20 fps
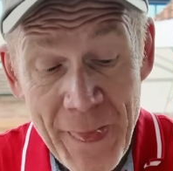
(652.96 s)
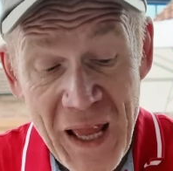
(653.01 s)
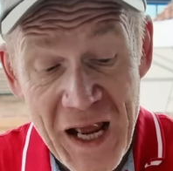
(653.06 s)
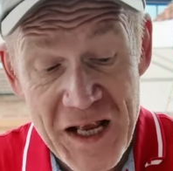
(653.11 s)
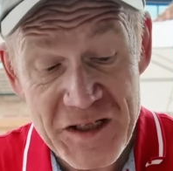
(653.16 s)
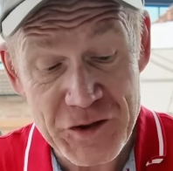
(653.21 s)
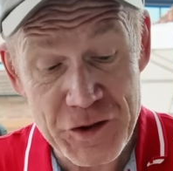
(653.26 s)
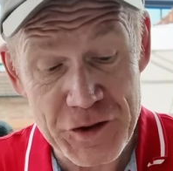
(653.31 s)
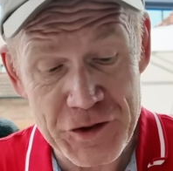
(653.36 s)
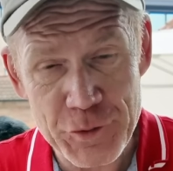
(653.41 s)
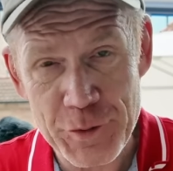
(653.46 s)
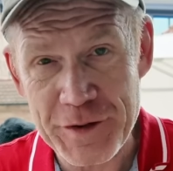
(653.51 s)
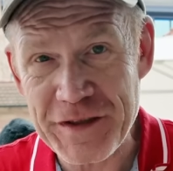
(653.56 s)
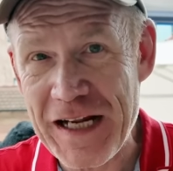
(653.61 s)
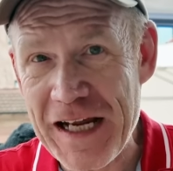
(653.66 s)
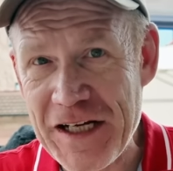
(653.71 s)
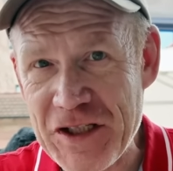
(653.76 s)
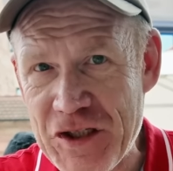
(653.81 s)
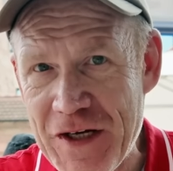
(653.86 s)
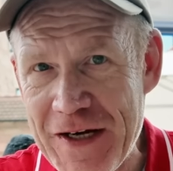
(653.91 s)
That's good. So it's
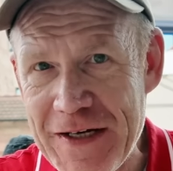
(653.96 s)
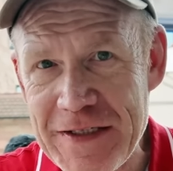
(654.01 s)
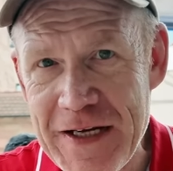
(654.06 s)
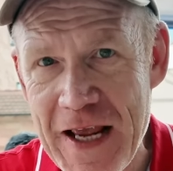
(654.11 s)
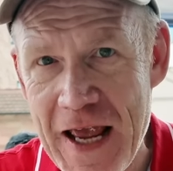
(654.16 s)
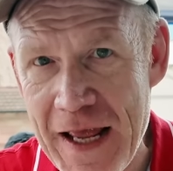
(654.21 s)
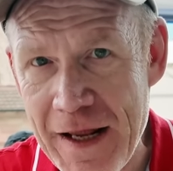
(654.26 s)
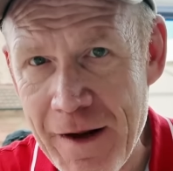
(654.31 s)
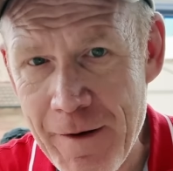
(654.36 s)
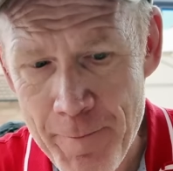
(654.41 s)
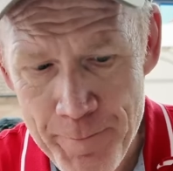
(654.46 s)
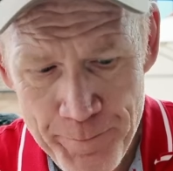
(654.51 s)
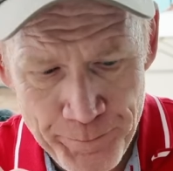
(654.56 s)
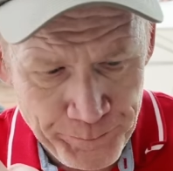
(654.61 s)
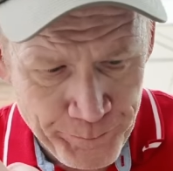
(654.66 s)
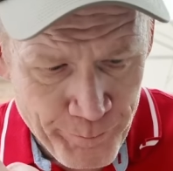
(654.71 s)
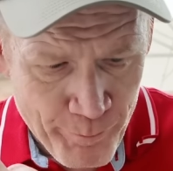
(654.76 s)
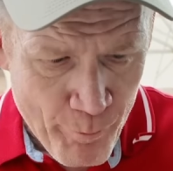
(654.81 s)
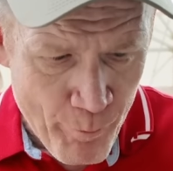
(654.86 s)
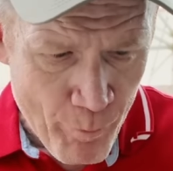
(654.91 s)
like cheesecake
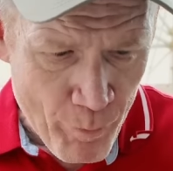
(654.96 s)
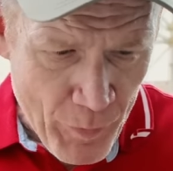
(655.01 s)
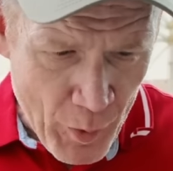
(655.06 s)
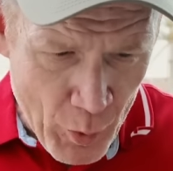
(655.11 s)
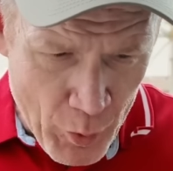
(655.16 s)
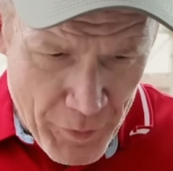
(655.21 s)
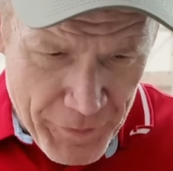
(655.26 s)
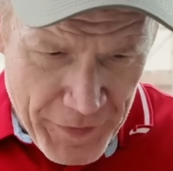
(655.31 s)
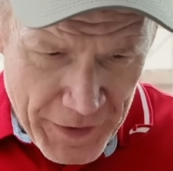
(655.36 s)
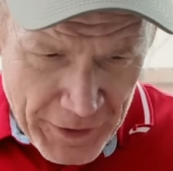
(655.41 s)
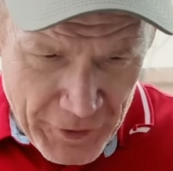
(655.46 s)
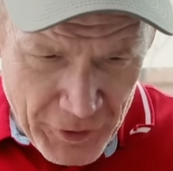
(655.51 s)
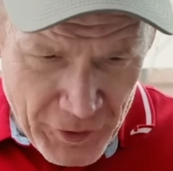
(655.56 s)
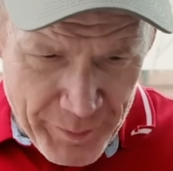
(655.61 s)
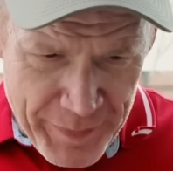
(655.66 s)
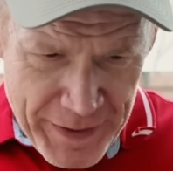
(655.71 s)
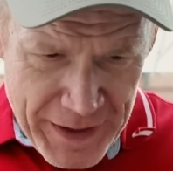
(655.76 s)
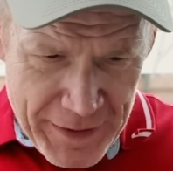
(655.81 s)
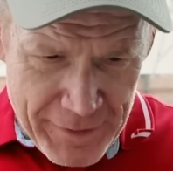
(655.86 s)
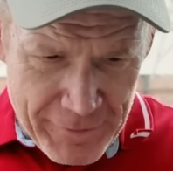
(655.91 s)
with a little
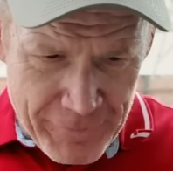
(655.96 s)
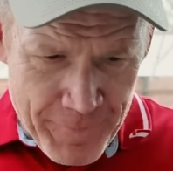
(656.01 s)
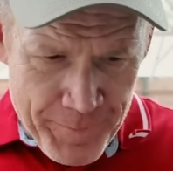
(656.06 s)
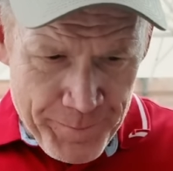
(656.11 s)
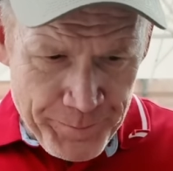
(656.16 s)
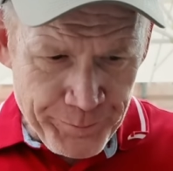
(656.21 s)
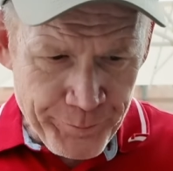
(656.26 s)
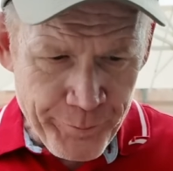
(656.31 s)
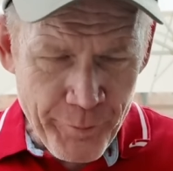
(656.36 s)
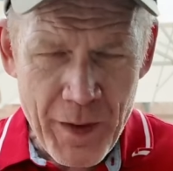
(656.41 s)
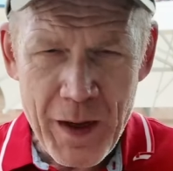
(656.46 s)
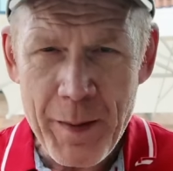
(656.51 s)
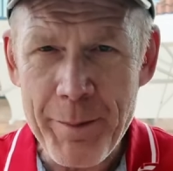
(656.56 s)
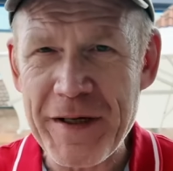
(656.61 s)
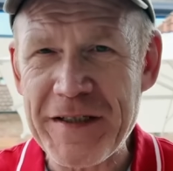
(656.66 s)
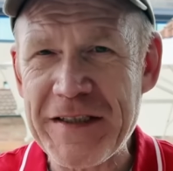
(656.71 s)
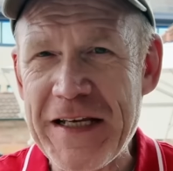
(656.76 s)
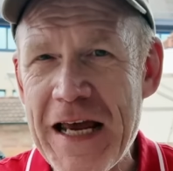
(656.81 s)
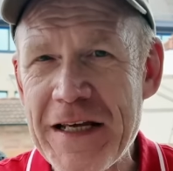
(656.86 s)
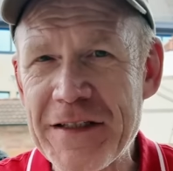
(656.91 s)
bit of
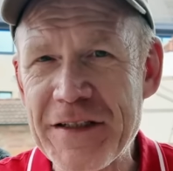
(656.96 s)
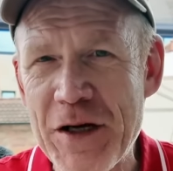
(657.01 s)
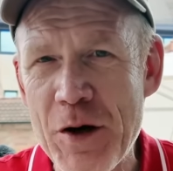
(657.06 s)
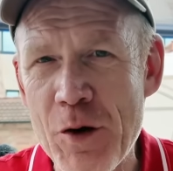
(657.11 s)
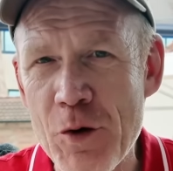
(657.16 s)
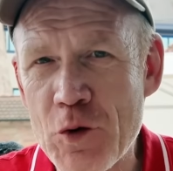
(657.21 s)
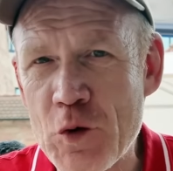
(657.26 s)
pistachio